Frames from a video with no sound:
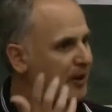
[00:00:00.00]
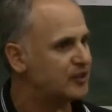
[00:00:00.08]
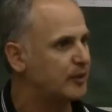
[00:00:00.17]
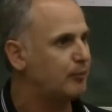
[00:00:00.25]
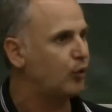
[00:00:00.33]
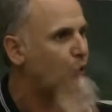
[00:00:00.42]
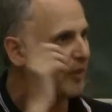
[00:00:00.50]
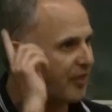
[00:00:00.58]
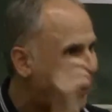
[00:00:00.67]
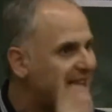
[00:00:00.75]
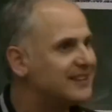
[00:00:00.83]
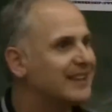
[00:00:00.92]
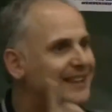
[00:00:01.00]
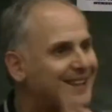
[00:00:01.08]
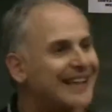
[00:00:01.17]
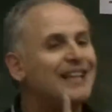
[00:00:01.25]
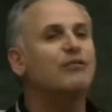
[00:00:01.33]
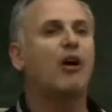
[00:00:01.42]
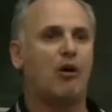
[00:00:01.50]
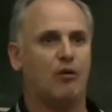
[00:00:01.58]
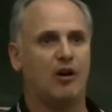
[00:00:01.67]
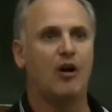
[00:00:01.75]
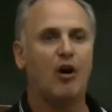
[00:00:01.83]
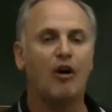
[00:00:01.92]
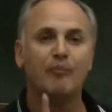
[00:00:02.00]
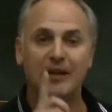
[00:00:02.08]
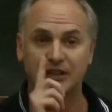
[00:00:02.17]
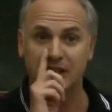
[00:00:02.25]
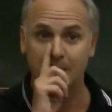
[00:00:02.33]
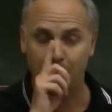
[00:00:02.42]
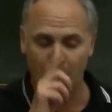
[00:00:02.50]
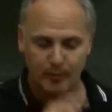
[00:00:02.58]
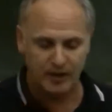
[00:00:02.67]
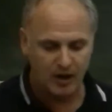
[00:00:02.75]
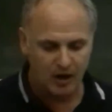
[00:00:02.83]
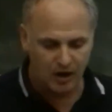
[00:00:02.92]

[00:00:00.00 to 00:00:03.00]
with mass unemployment. That is the key role of mass unemployment